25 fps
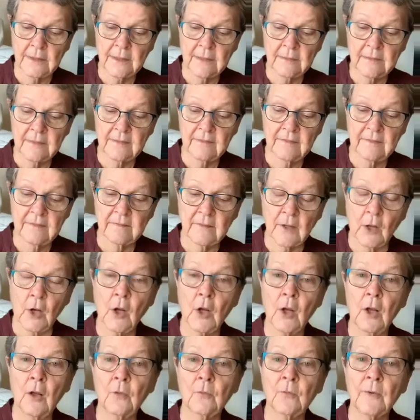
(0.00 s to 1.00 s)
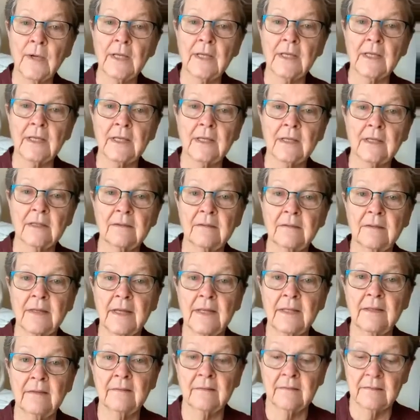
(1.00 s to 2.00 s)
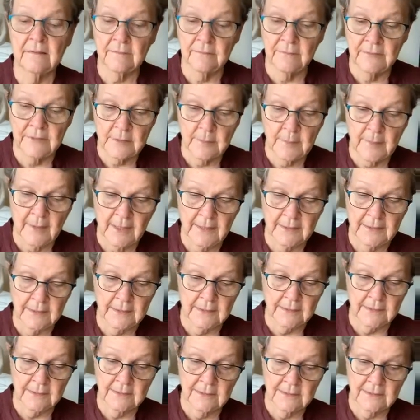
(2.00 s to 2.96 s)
This is already a taste of Nibbana.